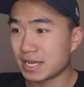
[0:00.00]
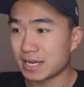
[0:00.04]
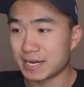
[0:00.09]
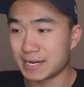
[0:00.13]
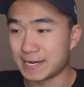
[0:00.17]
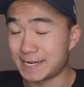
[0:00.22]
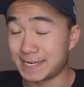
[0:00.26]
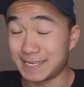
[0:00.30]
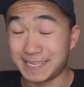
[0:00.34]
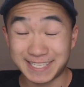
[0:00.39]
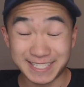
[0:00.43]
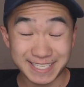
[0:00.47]

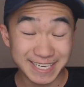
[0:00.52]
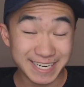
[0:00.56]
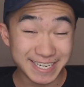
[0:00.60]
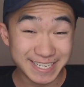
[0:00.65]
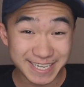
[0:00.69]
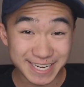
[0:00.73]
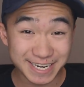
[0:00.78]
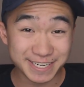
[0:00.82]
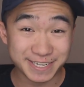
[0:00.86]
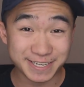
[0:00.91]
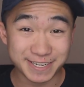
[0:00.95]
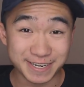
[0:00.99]
Uh, it's an
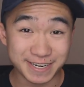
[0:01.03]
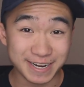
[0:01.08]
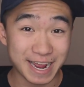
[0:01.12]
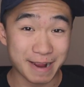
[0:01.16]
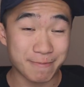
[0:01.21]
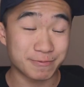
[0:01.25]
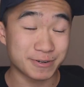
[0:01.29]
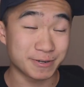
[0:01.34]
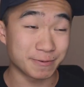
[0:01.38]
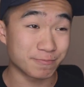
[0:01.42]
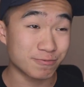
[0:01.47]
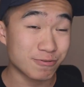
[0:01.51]
addiction.
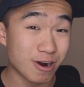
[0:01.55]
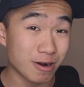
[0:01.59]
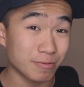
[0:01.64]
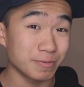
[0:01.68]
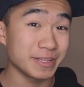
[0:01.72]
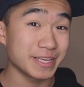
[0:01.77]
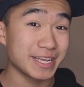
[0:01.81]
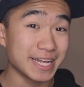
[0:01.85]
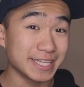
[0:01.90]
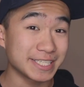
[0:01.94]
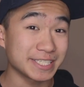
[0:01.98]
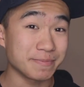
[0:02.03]
I should
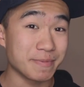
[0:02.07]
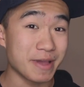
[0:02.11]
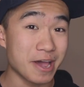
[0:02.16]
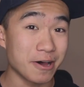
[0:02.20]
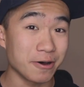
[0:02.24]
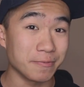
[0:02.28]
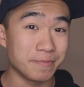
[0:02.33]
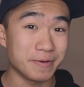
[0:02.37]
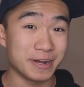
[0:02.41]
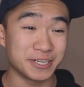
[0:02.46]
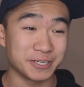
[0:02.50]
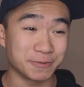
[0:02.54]
probably get some
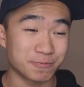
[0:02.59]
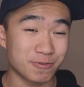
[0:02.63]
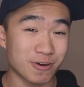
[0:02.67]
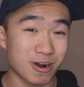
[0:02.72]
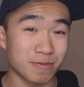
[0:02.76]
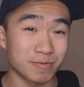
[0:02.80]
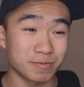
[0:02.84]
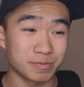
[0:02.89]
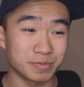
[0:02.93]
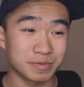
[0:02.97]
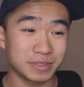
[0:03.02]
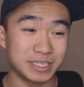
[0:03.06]
help. I should
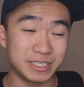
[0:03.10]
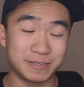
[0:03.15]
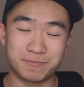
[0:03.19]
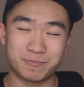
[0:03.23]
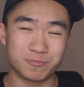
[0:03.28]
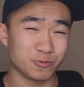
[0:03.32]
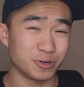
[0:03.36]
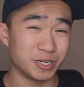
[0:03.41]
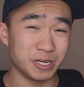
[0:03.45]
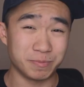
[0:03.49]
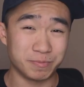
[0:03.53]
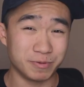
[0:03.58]
probably
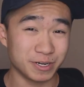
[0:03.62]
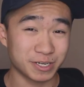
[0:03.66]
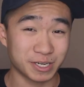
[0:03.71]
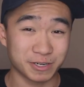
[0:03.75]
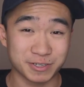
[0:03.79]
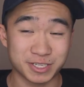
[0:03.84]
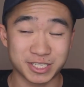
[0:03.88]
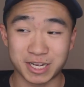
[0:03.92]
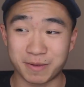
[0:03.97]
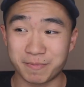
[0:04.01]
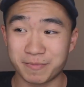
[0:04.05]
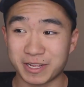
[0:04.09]
read a book
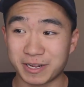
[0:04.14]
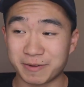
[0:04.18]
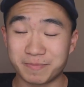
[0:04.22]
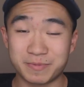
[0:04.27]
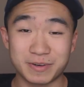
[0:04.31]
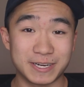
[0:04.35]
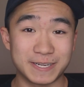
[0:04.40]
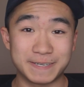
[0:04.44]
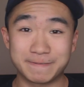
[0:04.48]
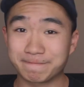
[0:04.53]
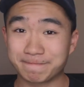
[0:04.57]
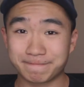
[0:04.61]
or something,
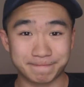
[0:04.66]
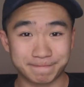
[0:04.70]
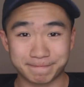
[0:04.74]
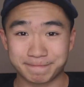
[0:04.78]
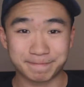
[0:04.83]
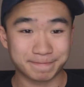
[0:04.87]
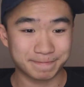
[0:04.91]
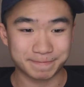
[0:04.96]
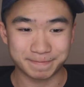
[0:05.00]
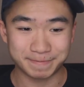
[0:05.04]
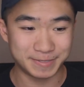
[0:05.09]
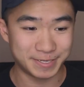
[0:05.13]
but
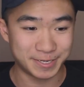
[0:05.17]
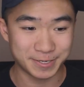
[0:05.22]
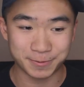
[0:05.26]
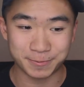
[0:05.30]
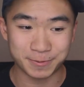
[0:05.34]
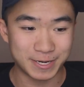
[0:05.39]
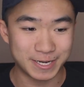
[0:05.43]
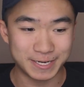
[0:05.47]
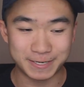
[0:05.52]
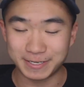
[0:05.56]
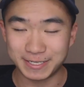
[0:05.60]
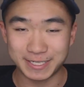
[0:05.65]
you know
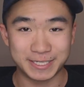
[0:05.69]
what?